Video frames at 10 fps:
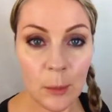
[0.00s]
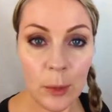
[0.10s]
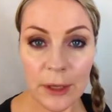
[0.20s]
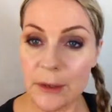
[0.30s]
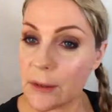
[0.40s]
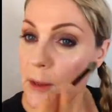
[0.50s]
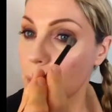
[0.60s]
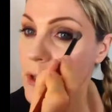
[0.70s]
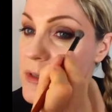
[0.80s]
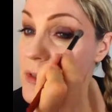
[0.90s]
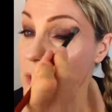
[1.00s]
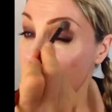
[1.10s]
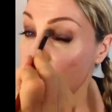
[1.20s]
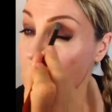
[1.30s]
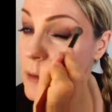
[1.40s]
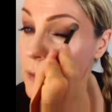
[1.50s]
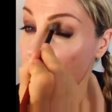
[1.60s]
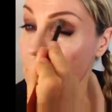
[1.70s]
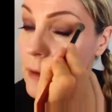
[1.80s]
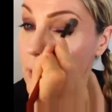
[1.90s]
blend it a bit around
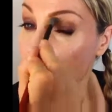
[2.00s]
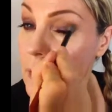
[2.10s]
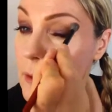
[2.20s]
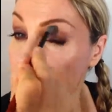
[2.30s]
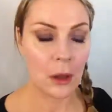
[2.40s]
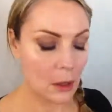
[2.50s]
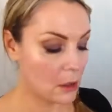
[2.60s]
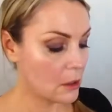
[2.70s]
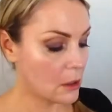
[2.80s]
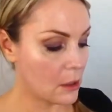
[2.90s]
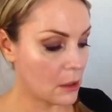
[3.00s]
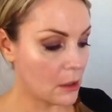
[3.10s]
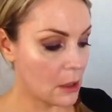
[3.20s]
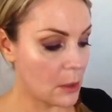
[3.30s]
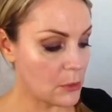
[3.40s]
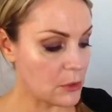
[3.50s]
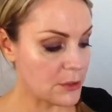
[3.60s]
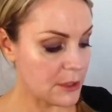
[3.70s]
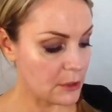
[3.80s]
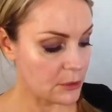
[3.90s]
like that. I'm
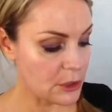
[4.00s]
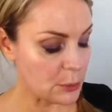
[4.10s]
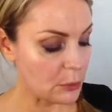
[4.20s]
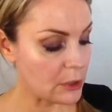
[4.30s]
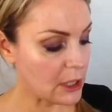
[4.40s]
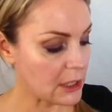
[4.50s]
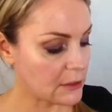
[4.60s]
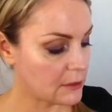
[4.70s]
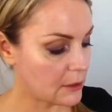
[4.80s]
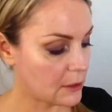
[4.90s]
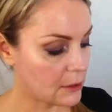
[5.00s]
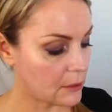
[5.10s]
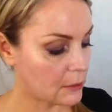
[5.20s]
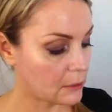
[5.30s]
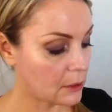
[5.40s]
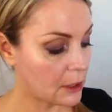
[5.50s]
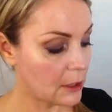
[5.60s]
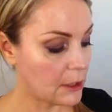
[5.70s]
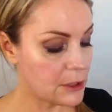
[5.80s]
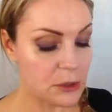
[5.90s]
using on top of that
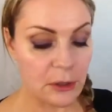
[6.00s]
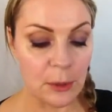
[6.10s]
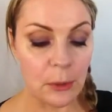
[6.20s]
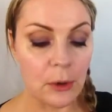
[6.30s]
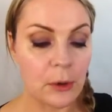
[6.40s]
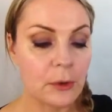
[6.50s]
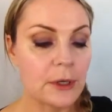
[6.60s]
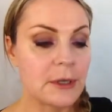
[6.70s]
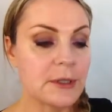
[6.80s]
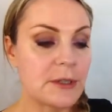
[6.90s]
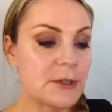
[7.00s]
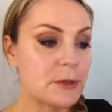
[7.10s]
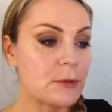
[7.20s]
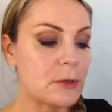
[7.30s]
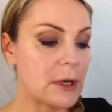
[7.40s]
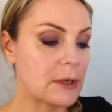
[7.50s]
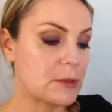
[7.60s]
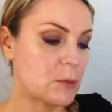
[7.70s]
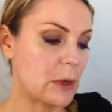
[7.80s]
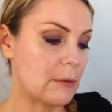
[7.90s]
Guerlain Lingerie Repos, and this is 2
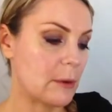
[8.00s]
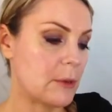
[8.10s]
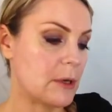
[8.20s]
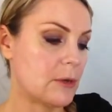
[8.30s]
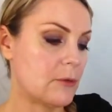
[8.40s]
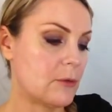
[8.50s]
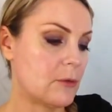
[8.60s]
and 12, I believe.